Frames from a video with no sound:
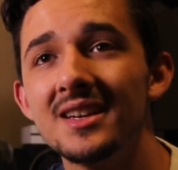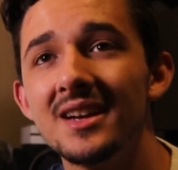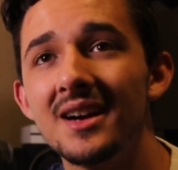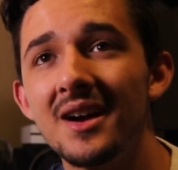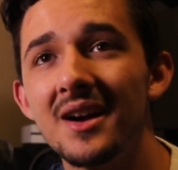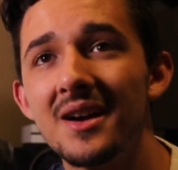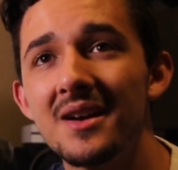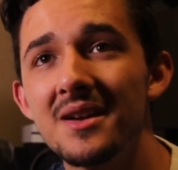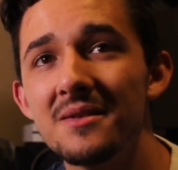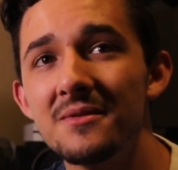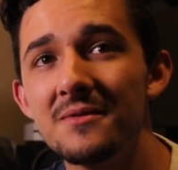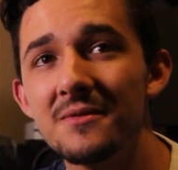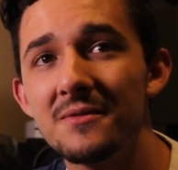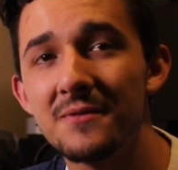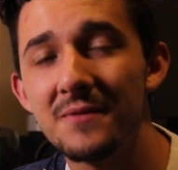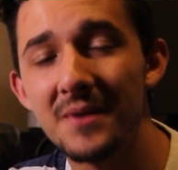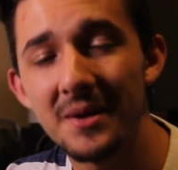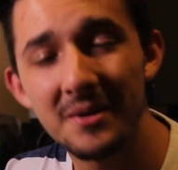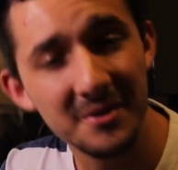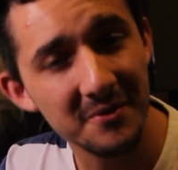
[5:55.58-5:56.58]
I've
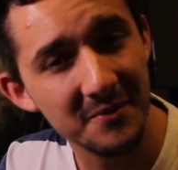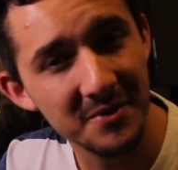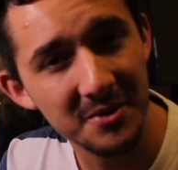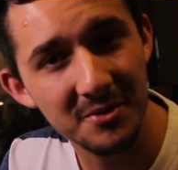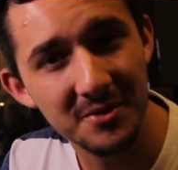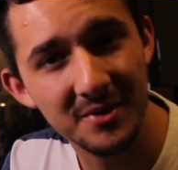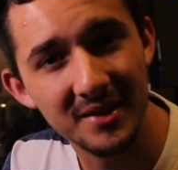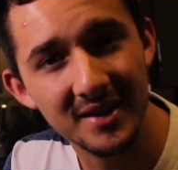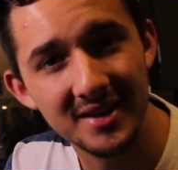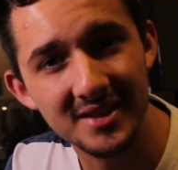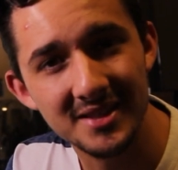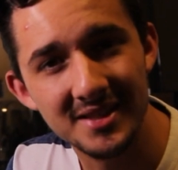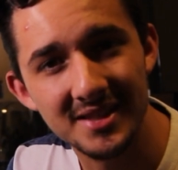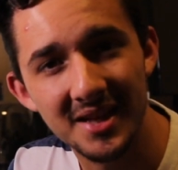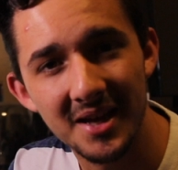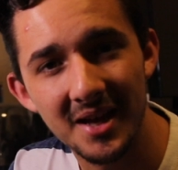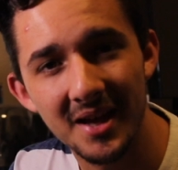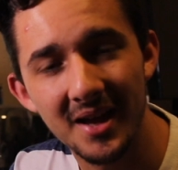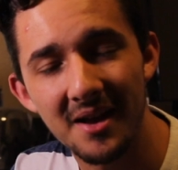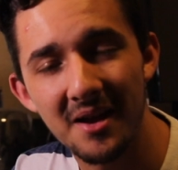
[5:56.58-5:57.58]
found a few things
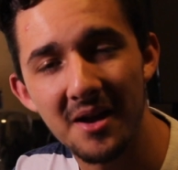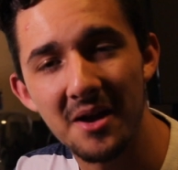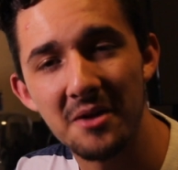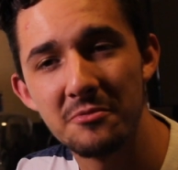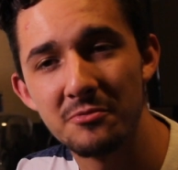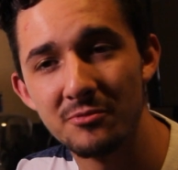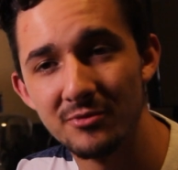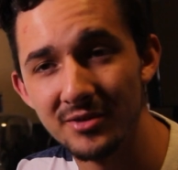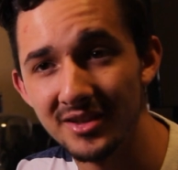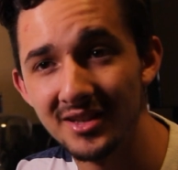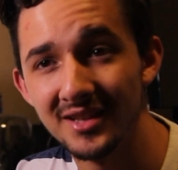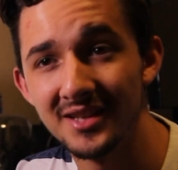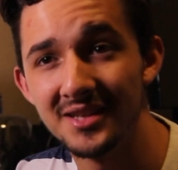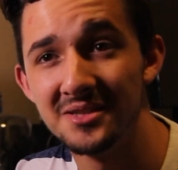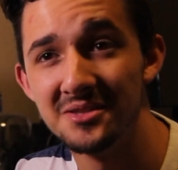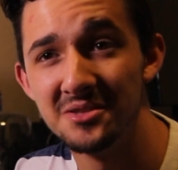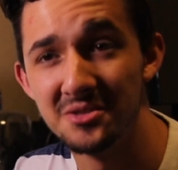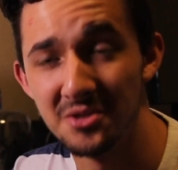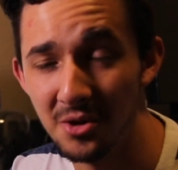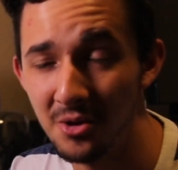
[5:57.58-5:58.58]
that I
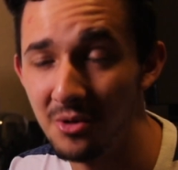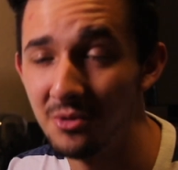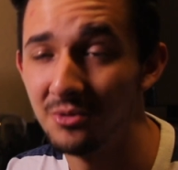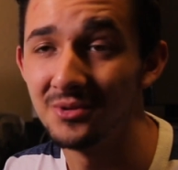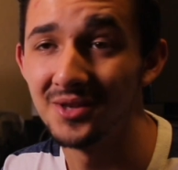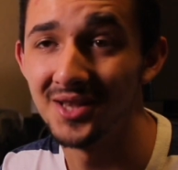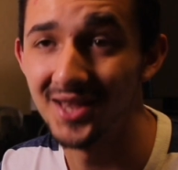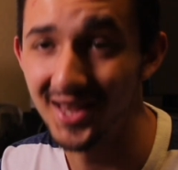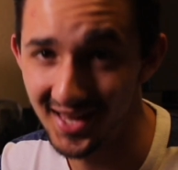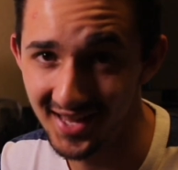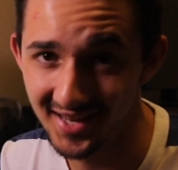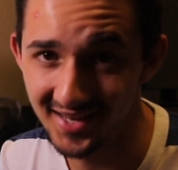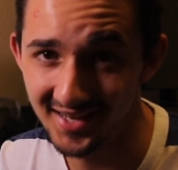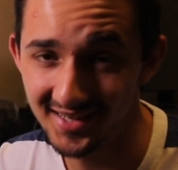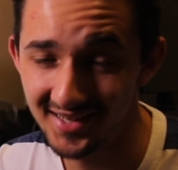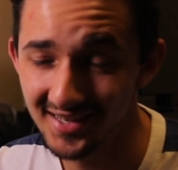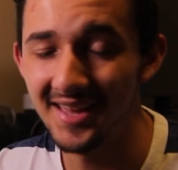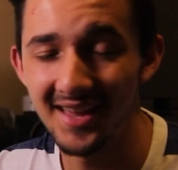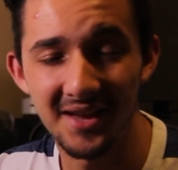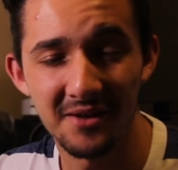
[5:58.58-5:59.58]
really don't
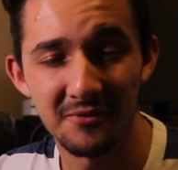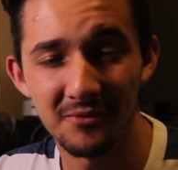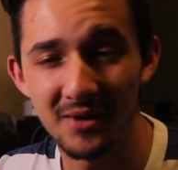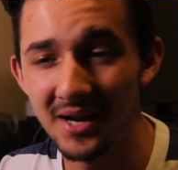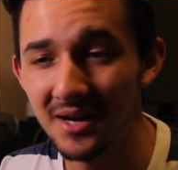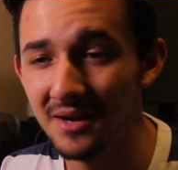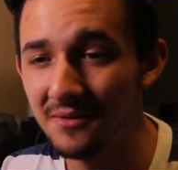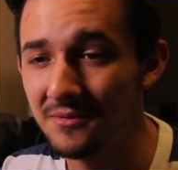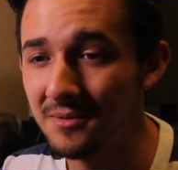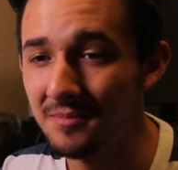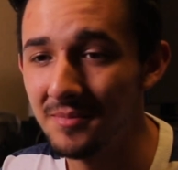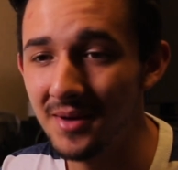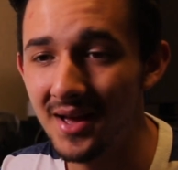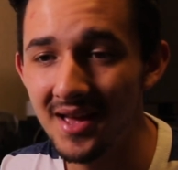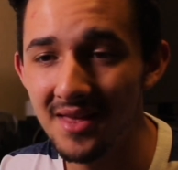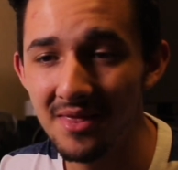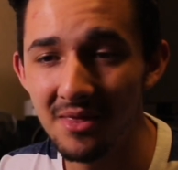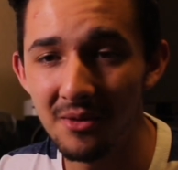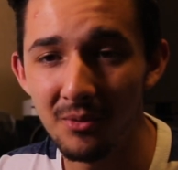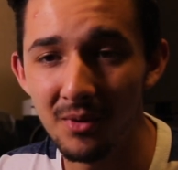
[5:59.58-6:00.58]
like. And right off the
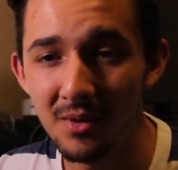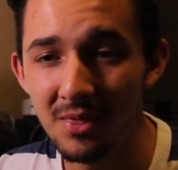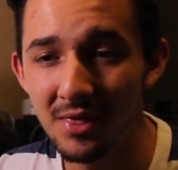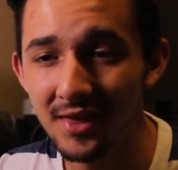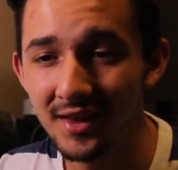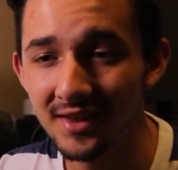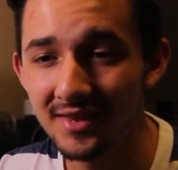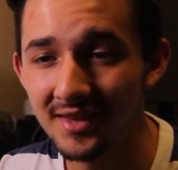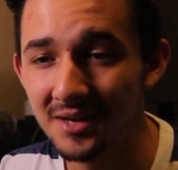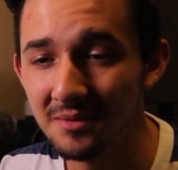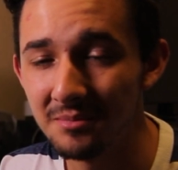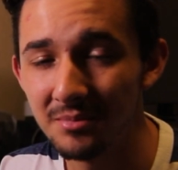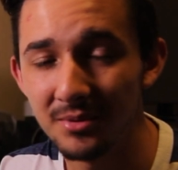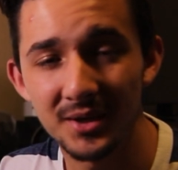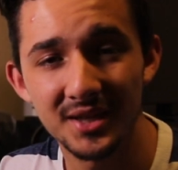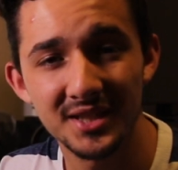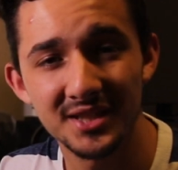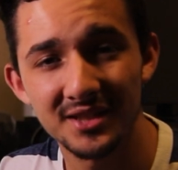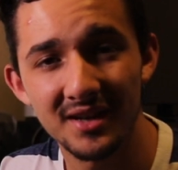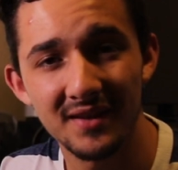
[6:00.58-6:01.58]
bat, the one thing that I'm
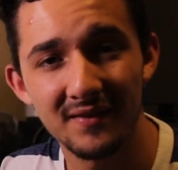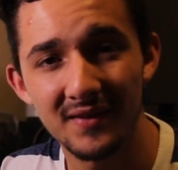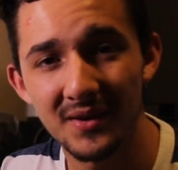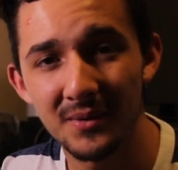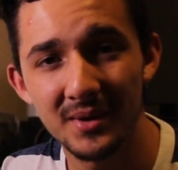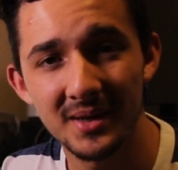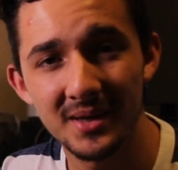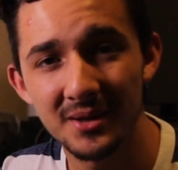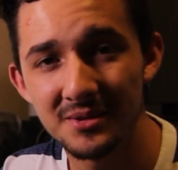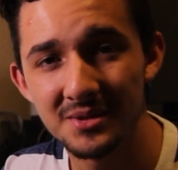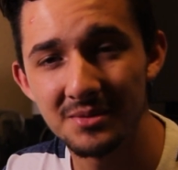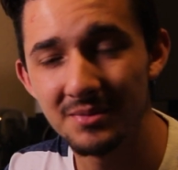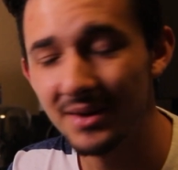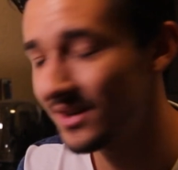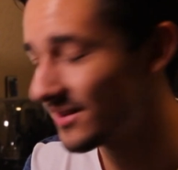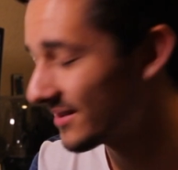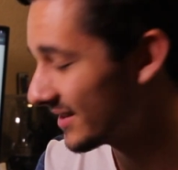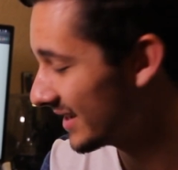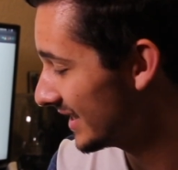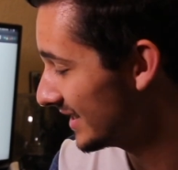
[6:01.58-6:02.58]
pretty sure everyone knows
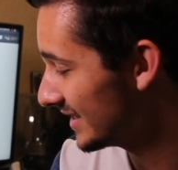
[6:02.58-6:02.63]
about